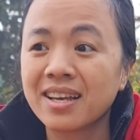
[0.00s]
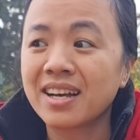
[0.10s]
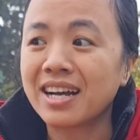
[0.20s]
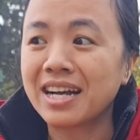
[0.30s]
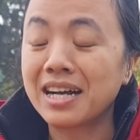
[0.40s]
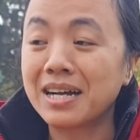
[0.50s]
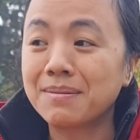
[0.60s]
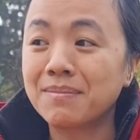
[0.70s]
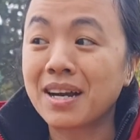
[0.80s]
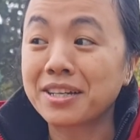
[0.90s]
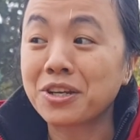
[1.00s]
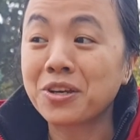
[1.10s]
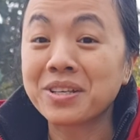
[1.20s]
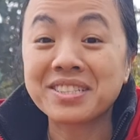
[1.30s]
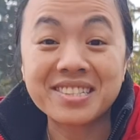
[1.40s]
I know
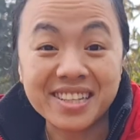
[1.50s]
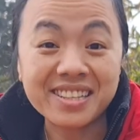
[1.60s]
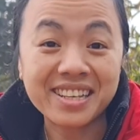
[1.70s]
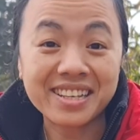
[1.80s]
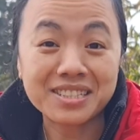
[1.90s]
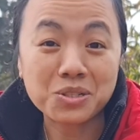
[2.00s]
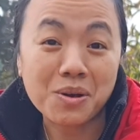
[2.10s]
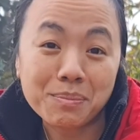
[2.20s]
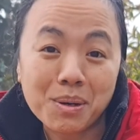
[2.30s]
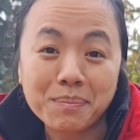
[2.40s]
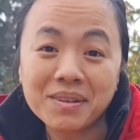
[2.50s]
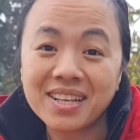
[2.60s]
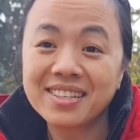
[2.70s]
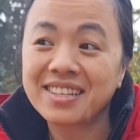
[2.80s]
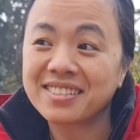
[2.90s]
in Sydney it's quite
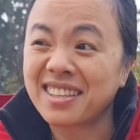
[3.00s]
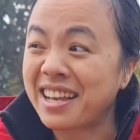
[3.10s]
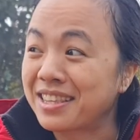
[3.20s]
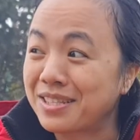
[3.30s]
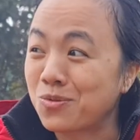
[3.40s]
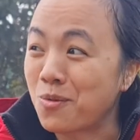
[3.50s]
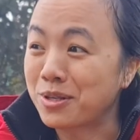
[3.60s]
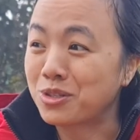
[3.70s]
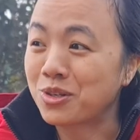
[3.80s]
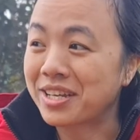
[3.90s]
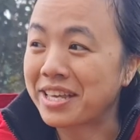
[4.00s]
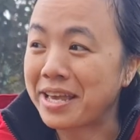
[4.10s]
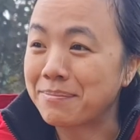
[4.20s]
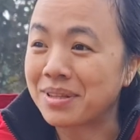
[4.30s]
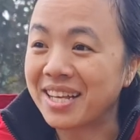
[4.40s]
popular. There's like this one
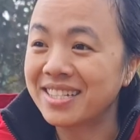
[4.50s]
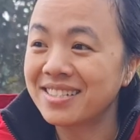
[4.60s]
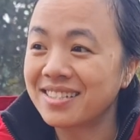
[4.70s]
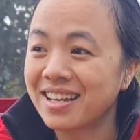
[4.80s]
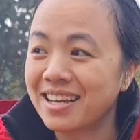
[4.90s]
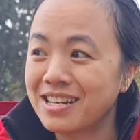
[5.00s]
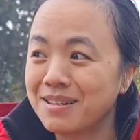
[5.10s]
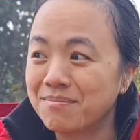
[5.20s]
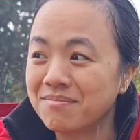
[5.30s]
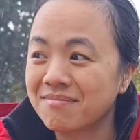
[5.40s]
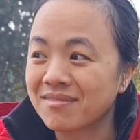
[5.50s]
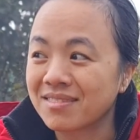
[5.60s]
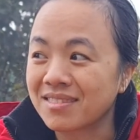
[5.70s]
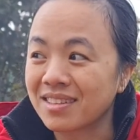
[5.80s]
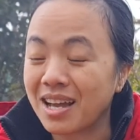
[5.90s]
sugarcane place.
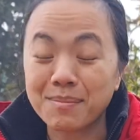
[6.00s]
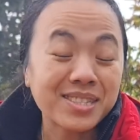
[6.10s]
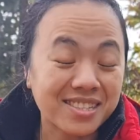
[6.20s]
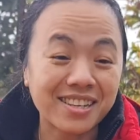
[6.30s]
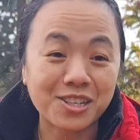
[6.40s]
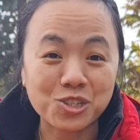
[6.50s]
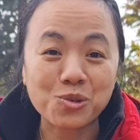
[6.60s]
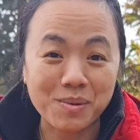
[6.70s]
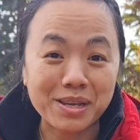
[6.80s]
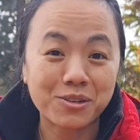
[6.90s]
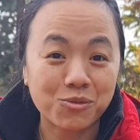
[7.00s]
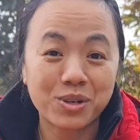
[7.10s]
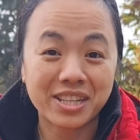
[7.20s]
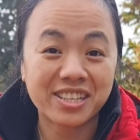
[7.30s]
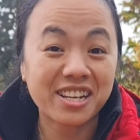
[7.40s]
I must say they do make
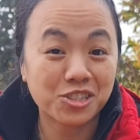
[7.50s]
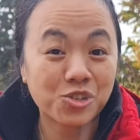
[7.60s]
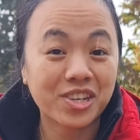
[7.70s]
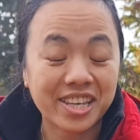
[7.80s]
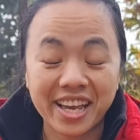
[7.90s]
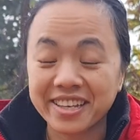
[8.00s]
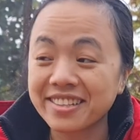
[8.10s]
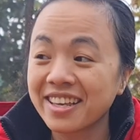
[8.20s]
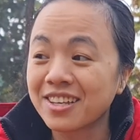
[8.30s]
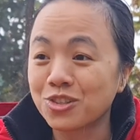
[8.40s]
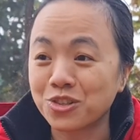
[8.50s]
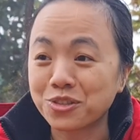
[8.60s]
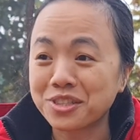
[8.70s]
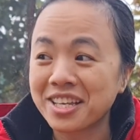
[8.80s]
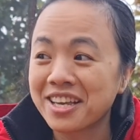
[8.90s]
really nice sugarcane
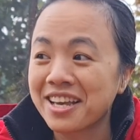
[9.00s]
juice.